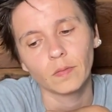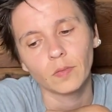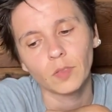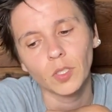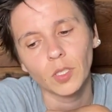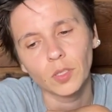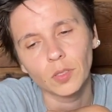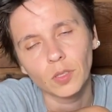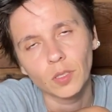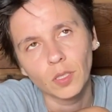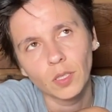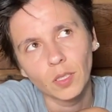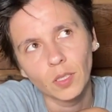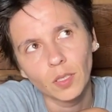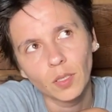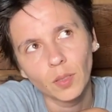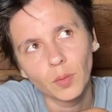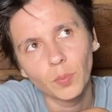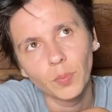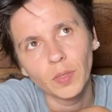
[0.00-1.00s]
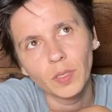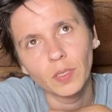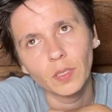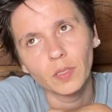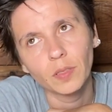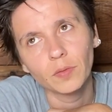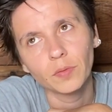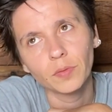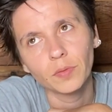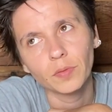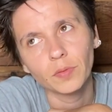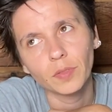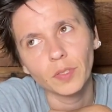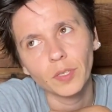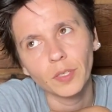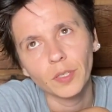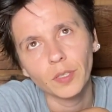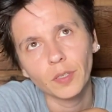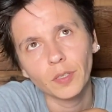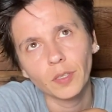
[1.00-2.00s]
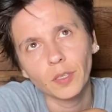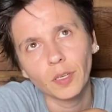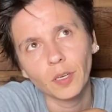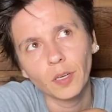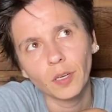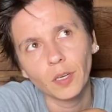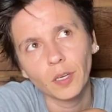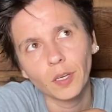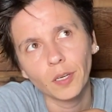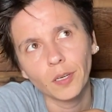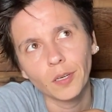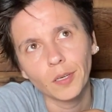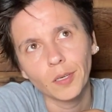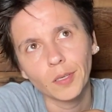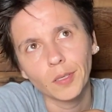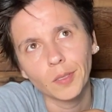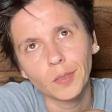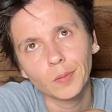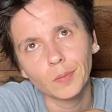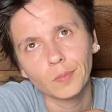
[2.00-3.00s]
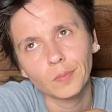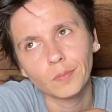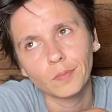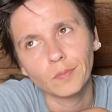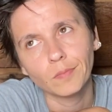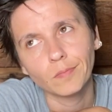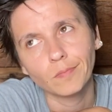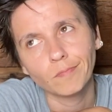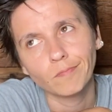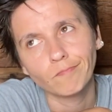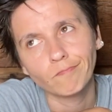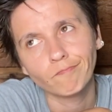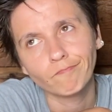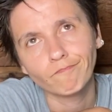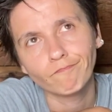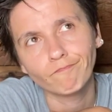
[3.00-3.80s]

there's a little bit of um,